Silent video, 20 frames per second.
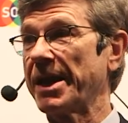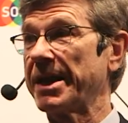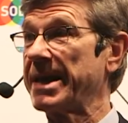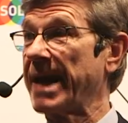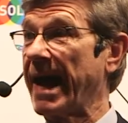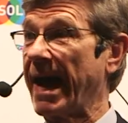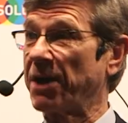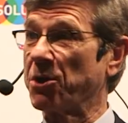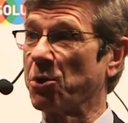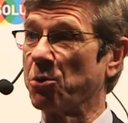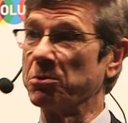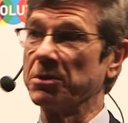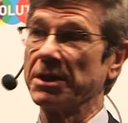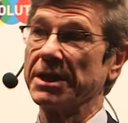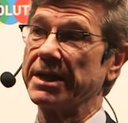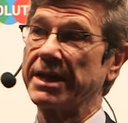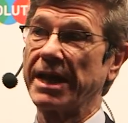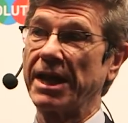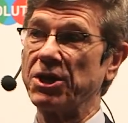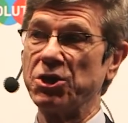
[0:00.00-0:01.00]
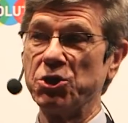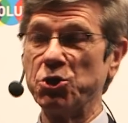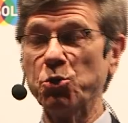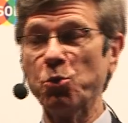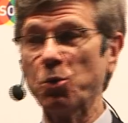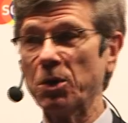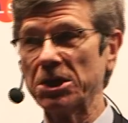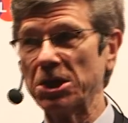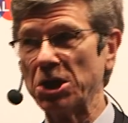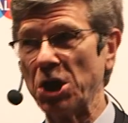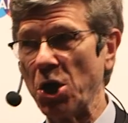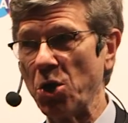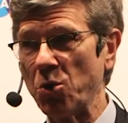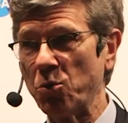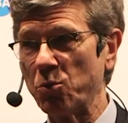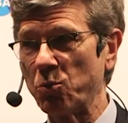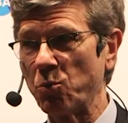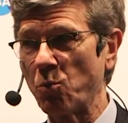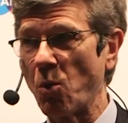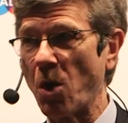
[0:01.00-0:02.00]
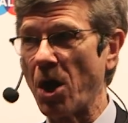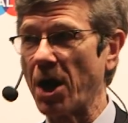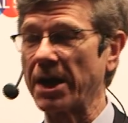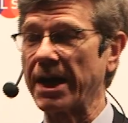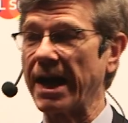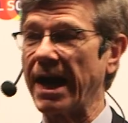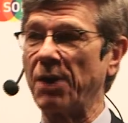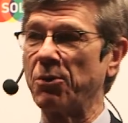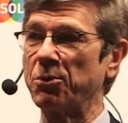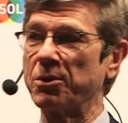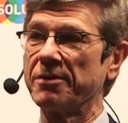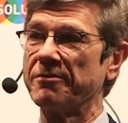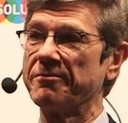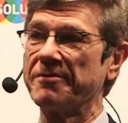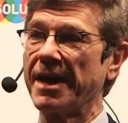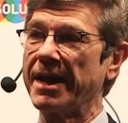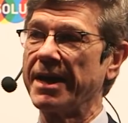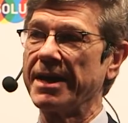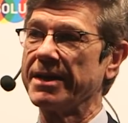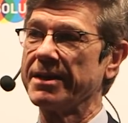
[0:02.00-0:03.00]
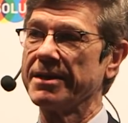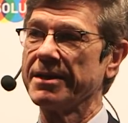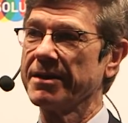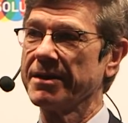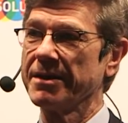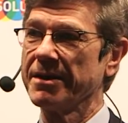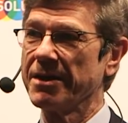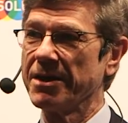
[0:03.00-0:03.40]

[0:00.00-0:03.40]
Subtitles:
that not only can you alone walk out of a